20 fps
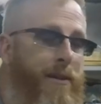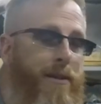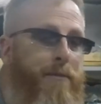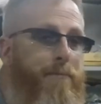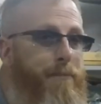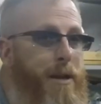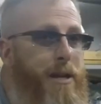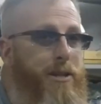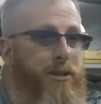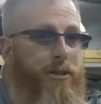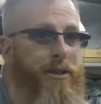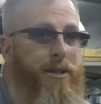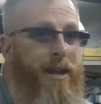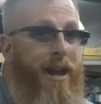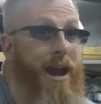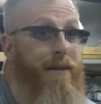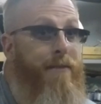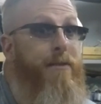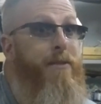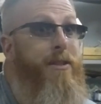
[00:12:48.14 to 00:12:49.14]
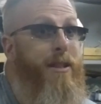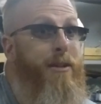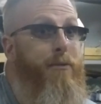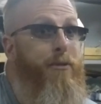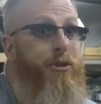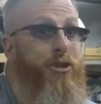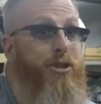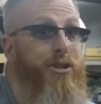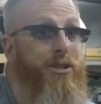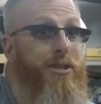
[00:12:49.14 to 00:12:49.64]
basically everything that
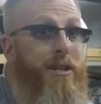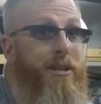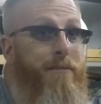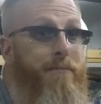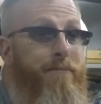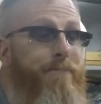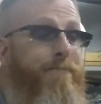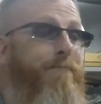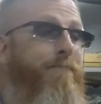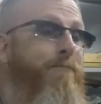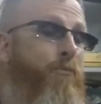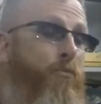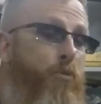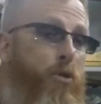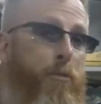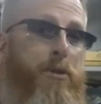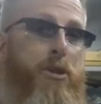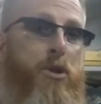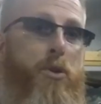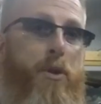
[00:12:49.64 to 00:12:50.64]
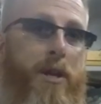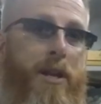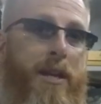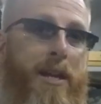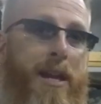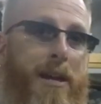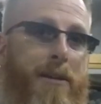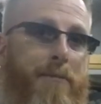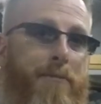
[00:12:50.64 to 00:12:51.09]
we just did, we'll be doing it again.